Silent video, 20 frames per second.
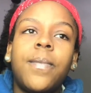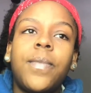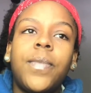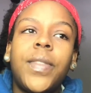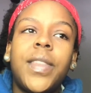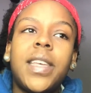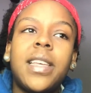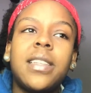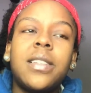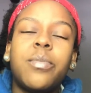
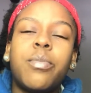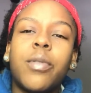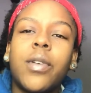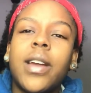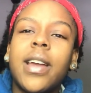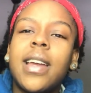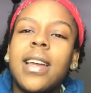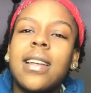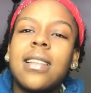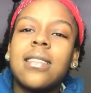These
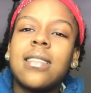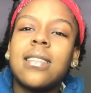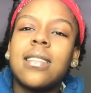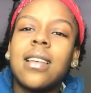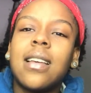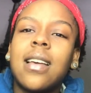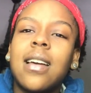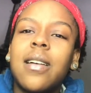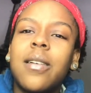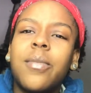brands
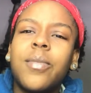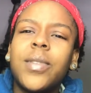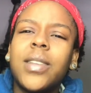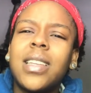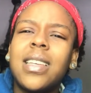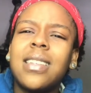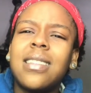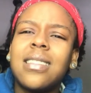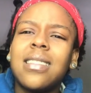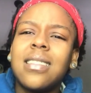and
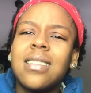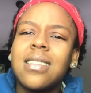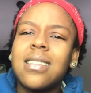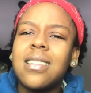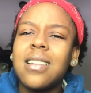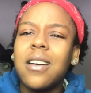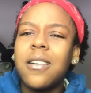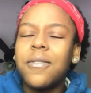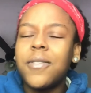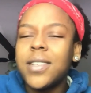companies and
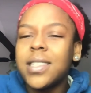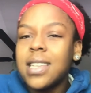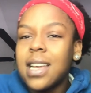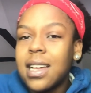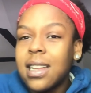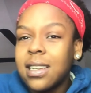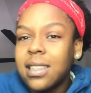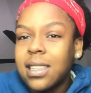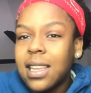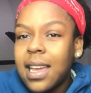stuff, it's
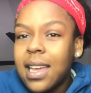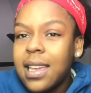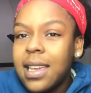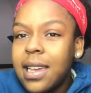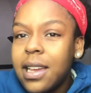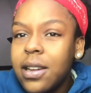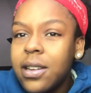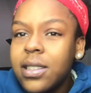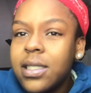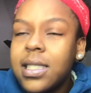kind of like
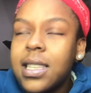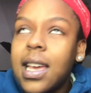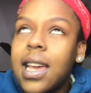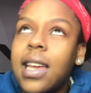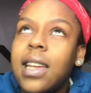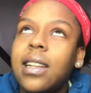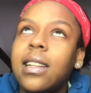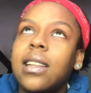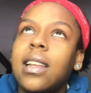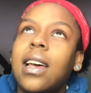
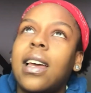irritating.